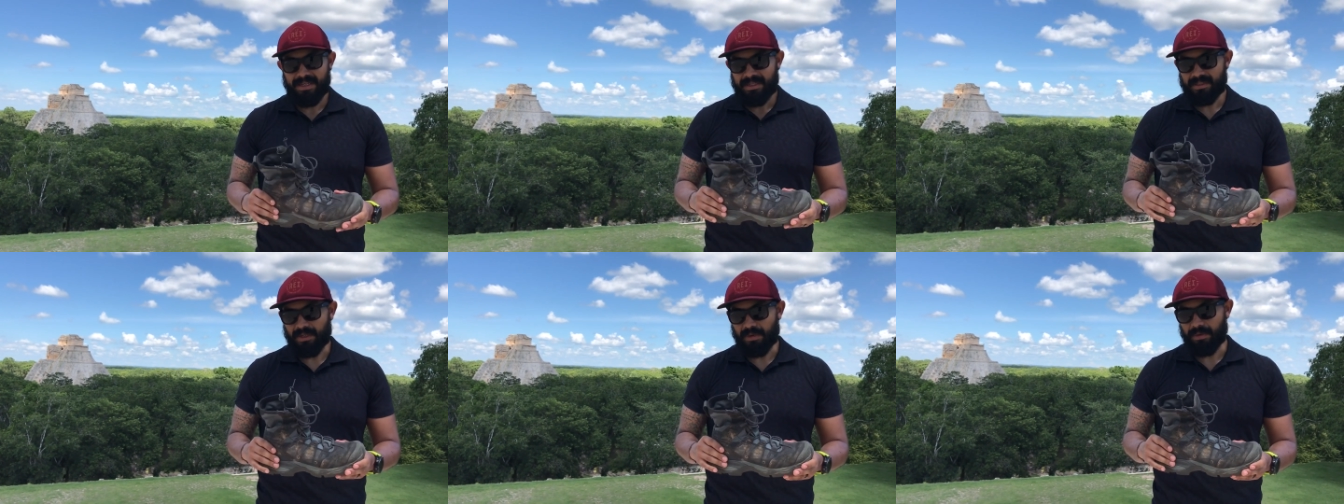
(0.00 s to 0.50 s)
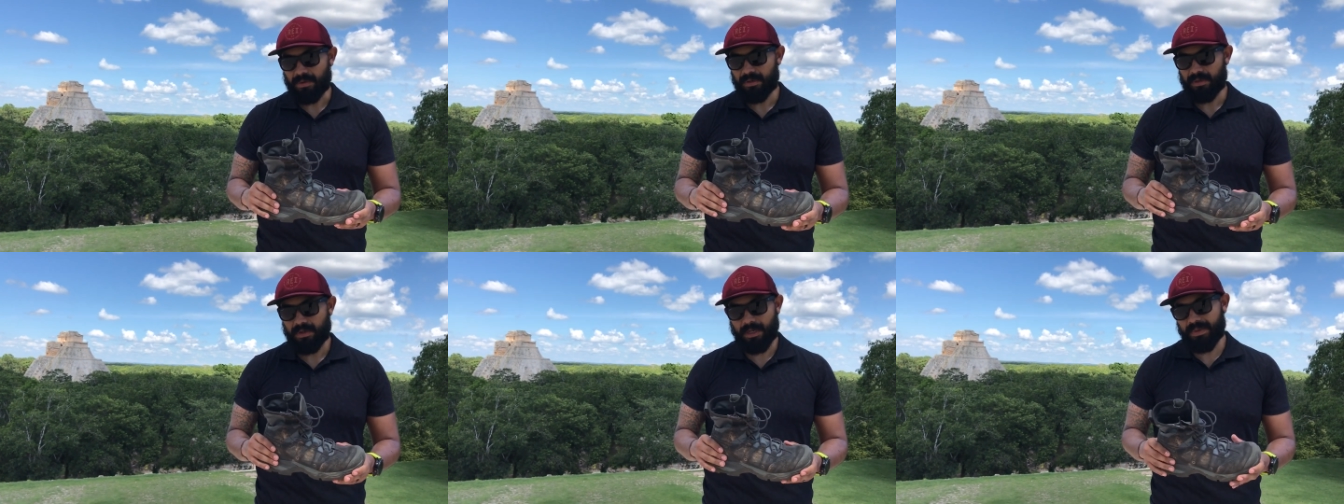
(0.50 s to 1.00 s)
So
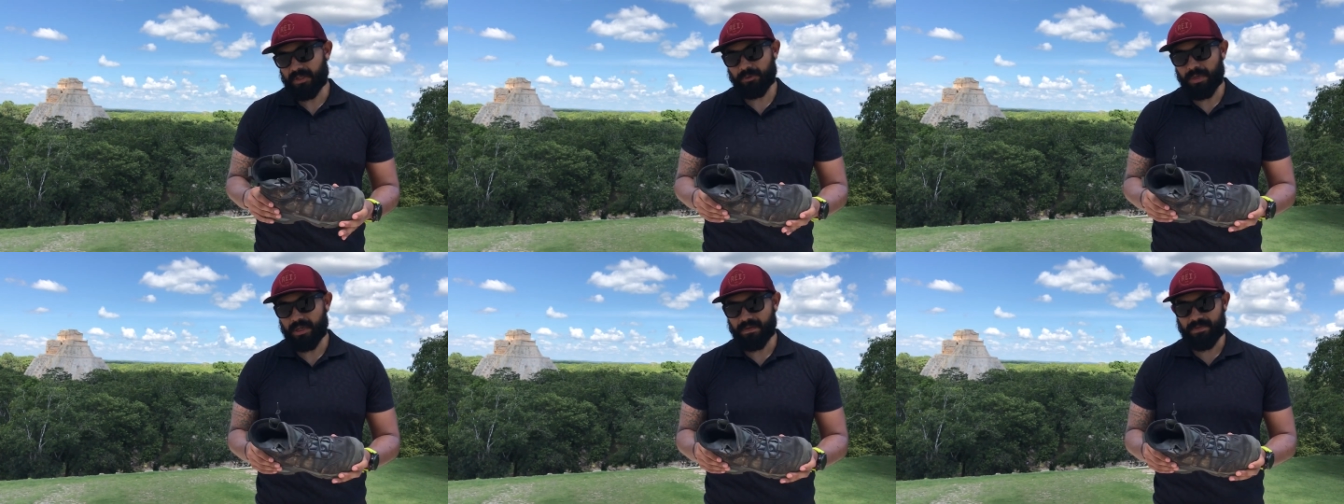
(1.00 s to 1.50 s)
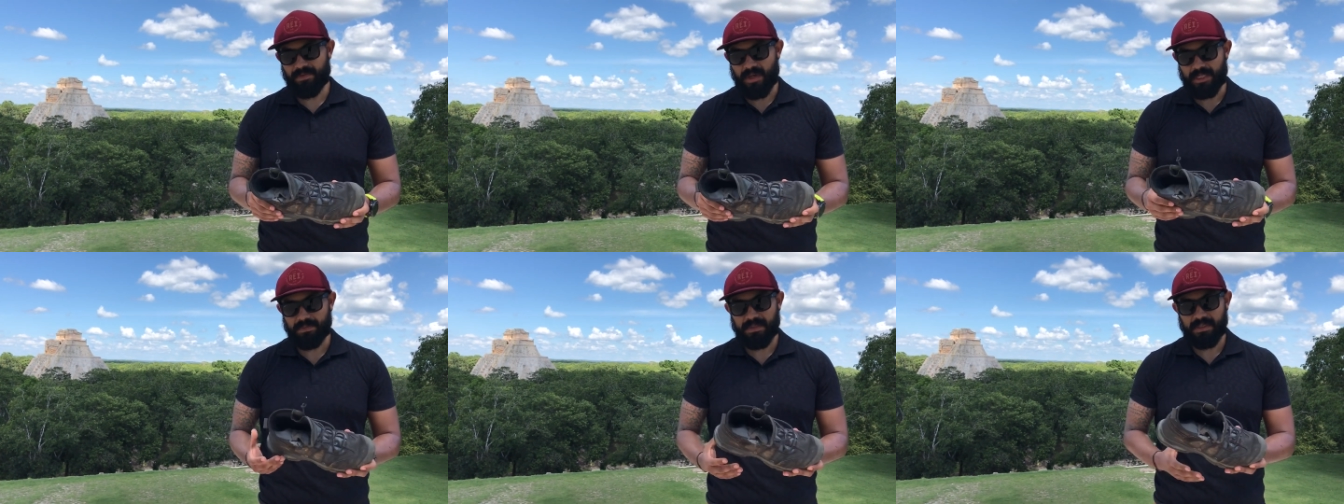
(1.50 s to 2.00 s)
not a big trade-off if you
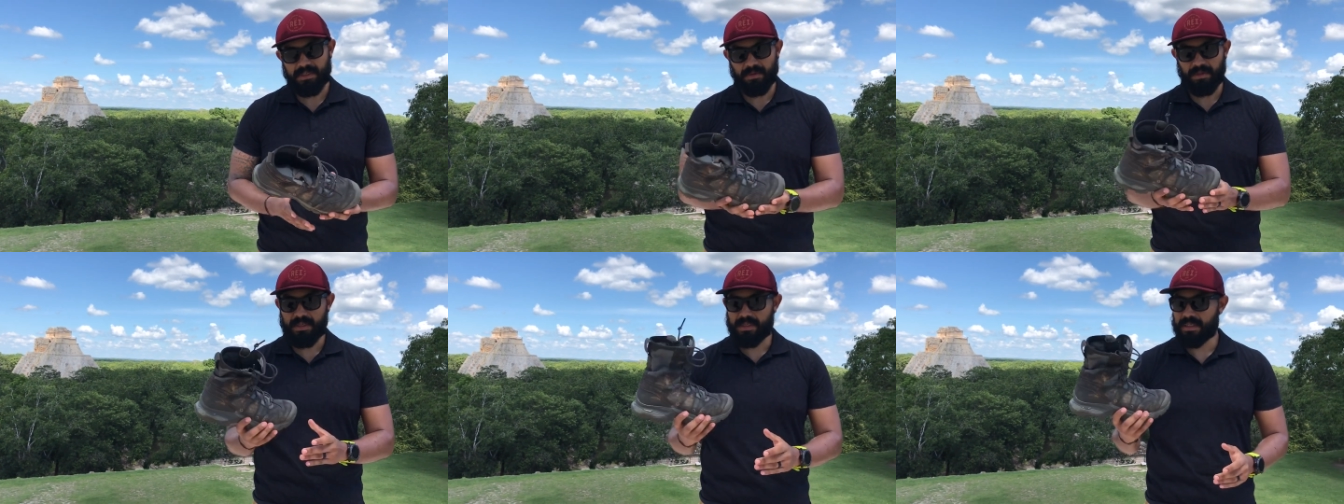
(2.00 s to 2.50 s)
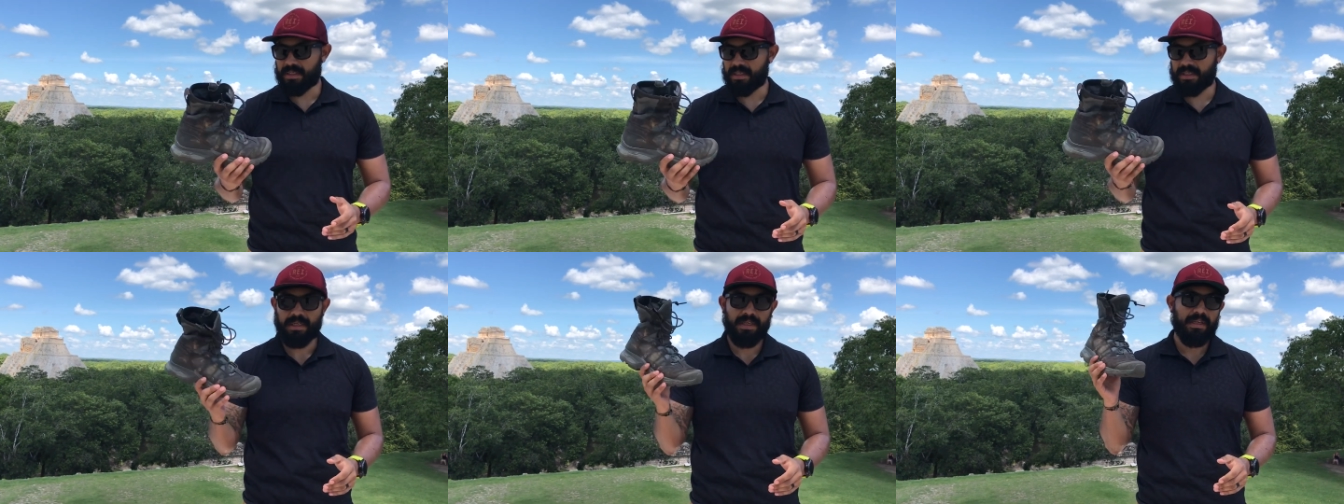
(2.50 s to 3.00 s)
ask me. So this
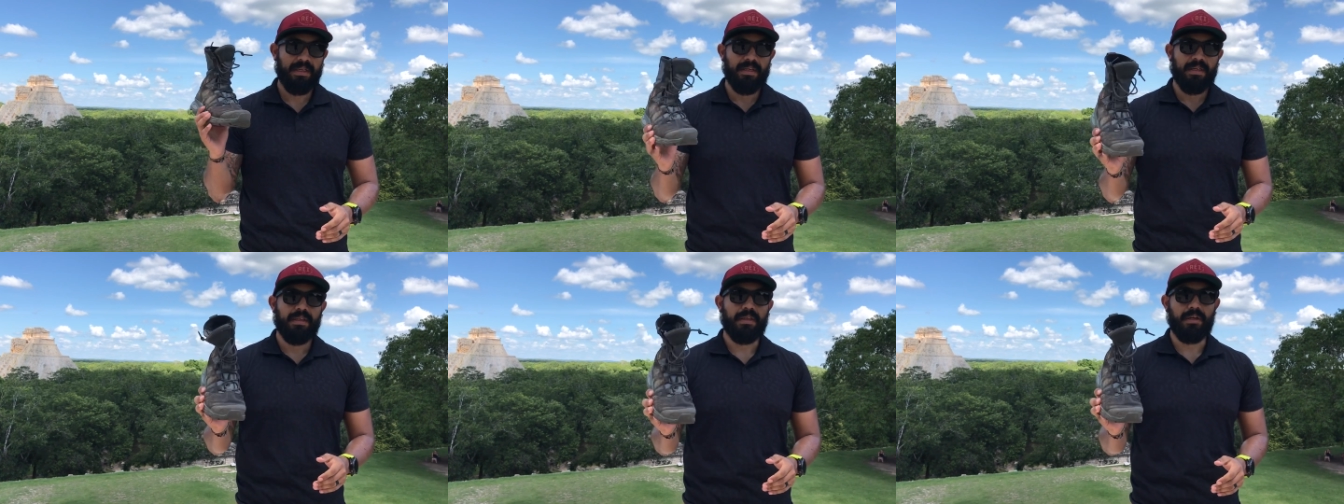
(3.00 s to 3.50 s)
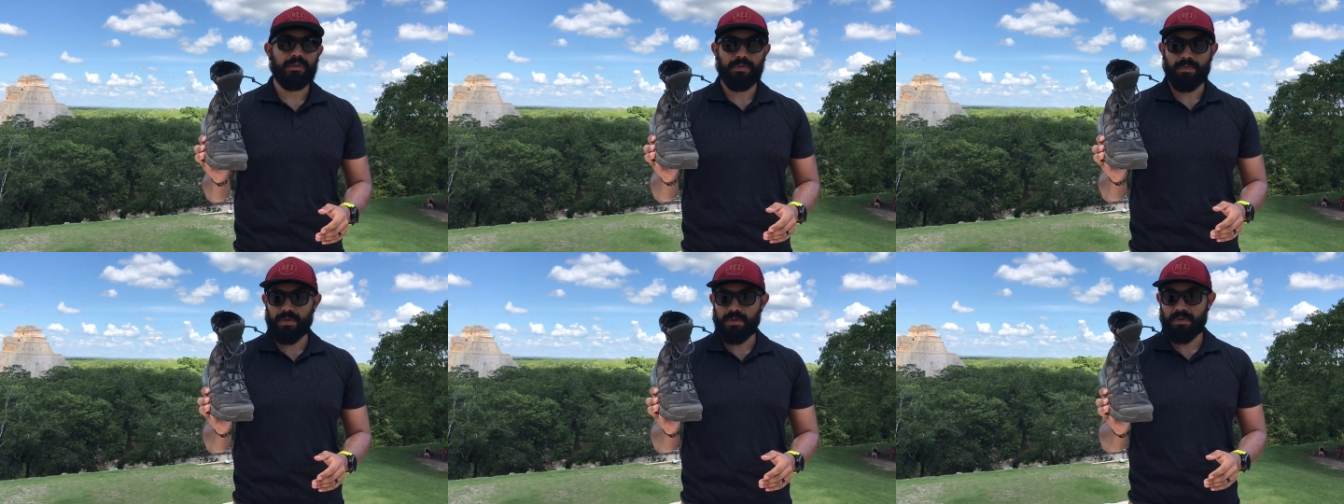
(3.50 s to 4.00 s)
is the honest
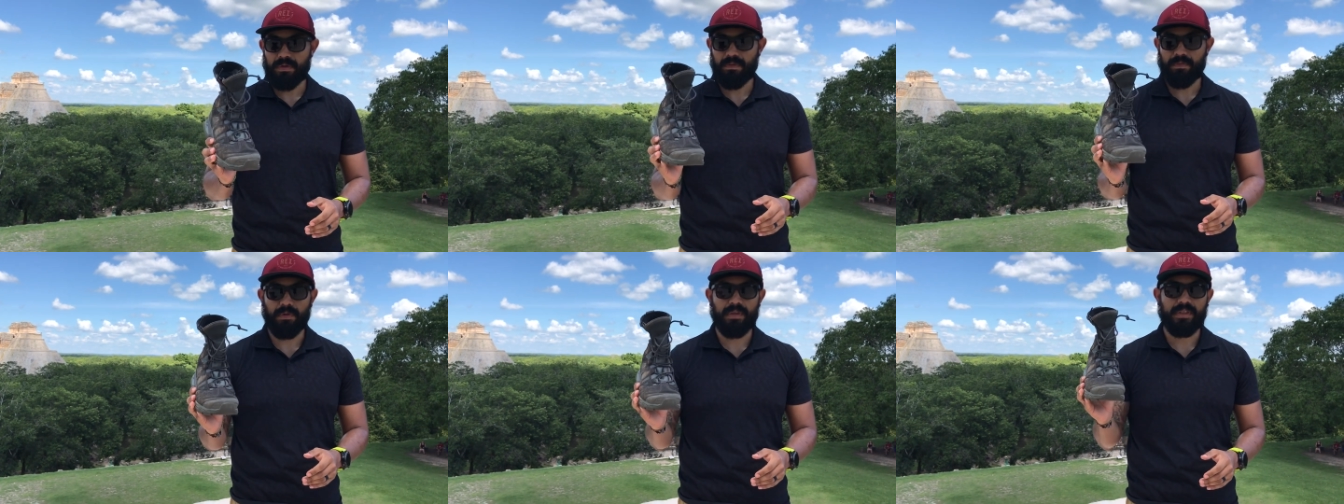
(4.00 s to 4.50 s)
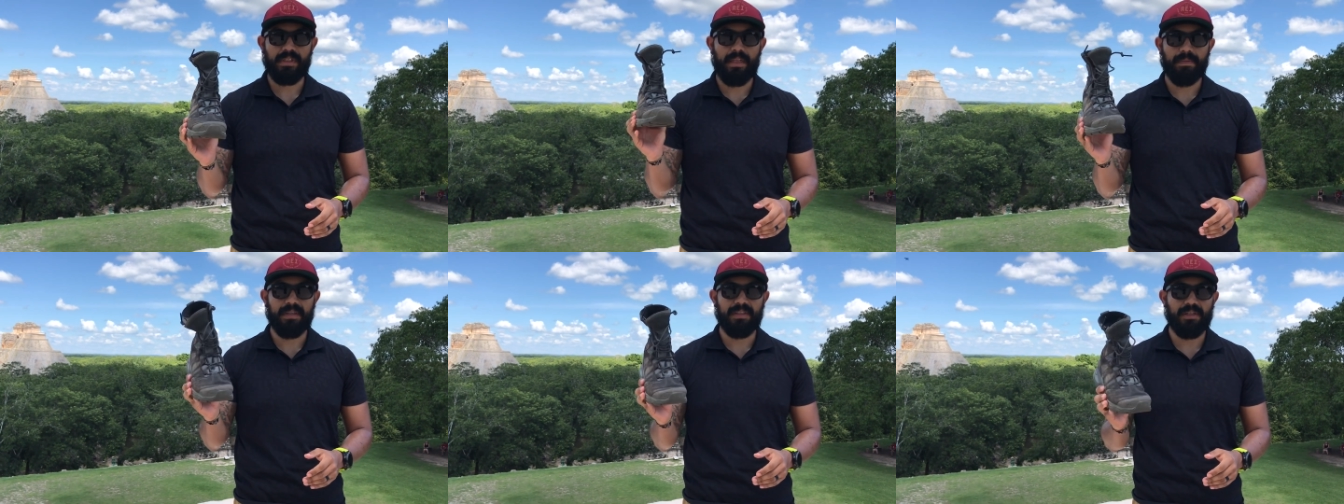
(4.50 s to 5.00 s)
review for the
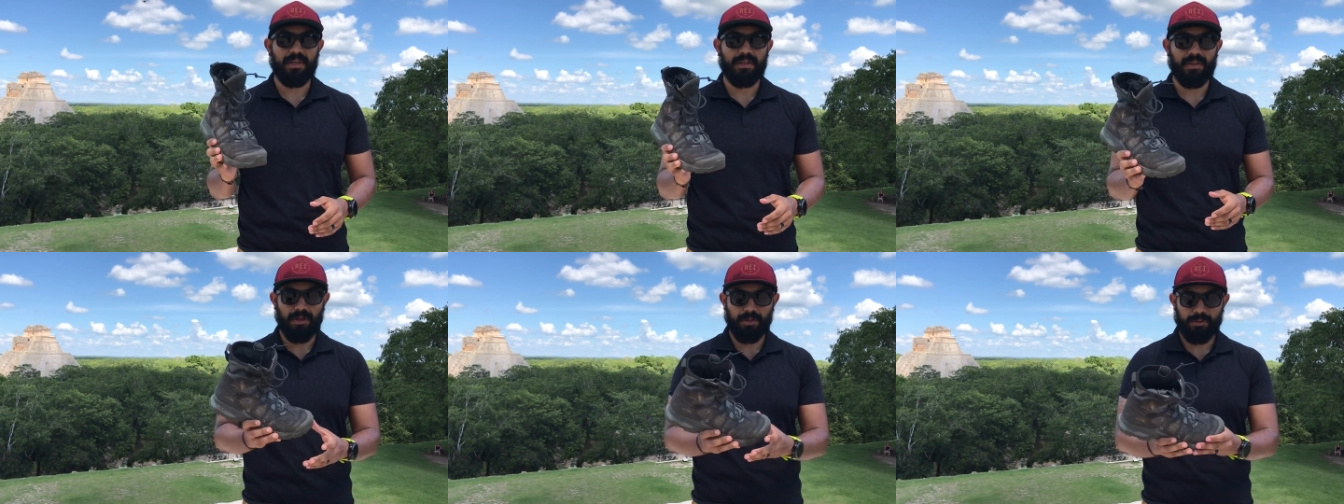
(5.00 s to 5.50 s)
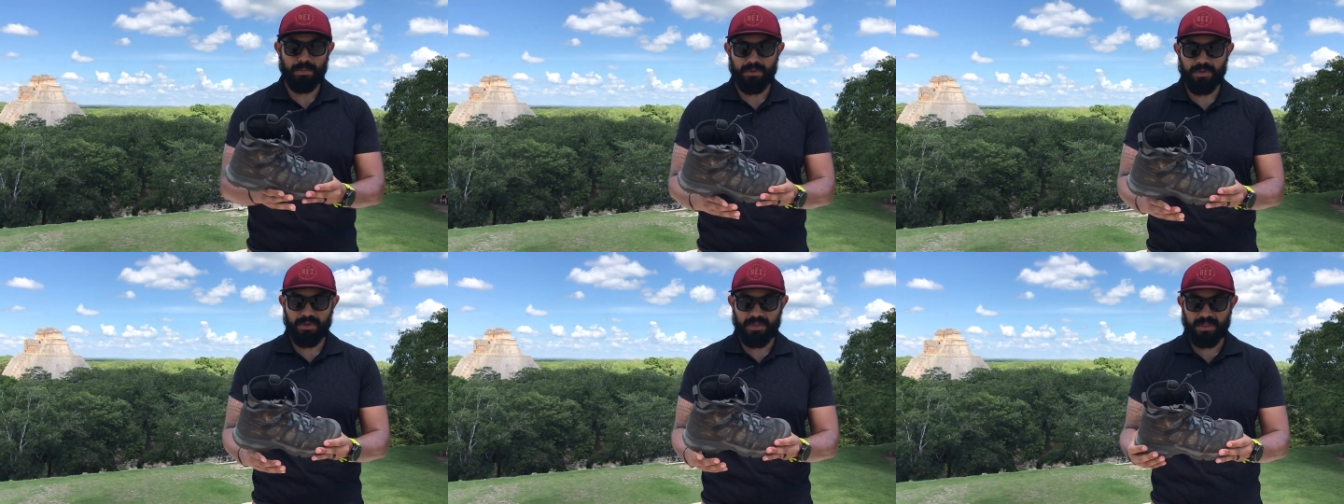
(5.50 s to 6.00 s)
Salomon Jungle Ultra
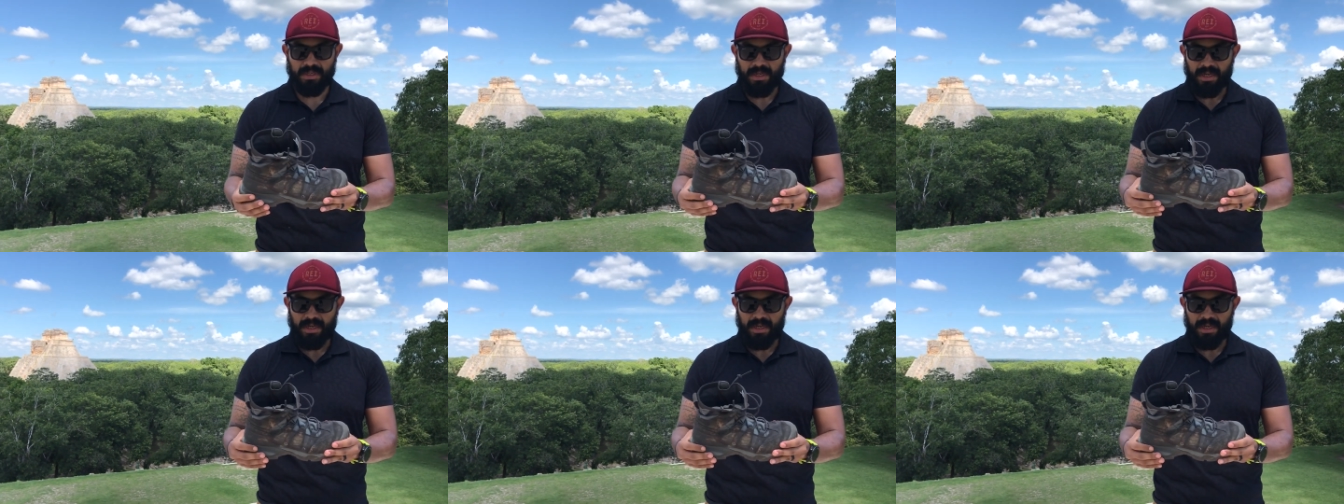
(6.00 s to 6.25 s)
boots.